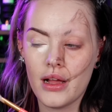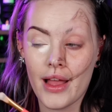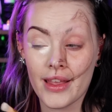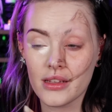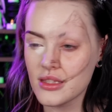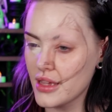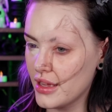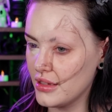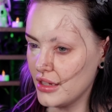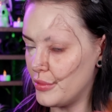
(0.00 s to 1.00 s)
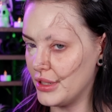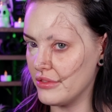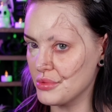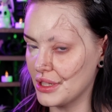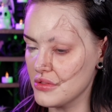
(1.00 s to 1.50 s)
Hecate, I
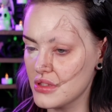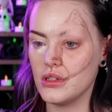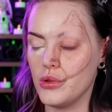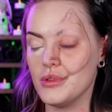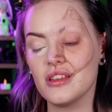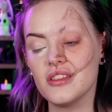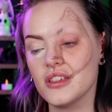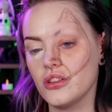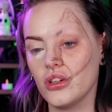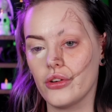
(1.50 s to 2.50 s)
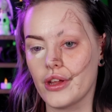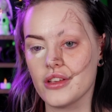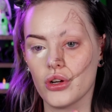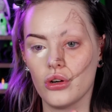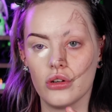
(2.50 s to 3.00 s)
believe it's pronounced, who was considered the
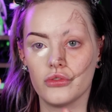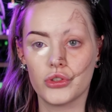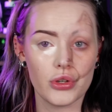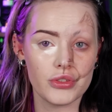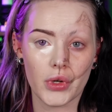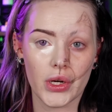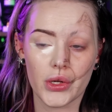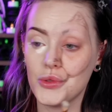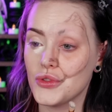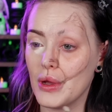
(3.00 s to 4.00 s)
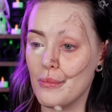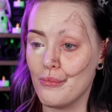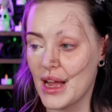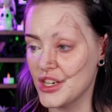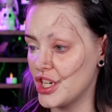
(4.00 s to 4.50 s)
goddess of crossroads,
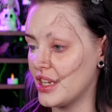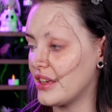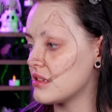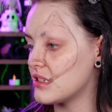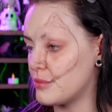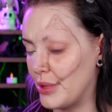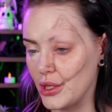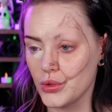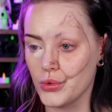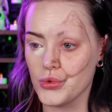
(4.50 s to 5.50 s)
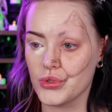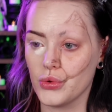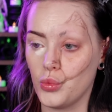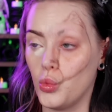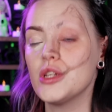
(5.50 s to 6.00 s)
magic, spells,
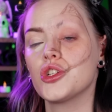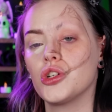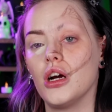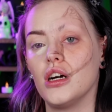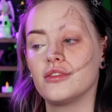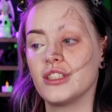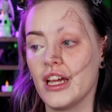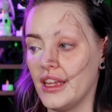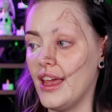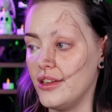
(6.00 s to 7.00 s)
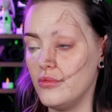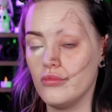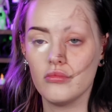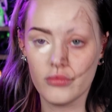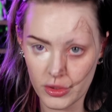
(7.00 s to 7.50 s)
witchcraft, and again,
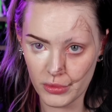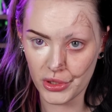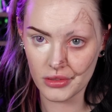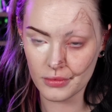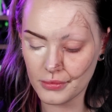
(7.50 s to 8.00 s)
the moon.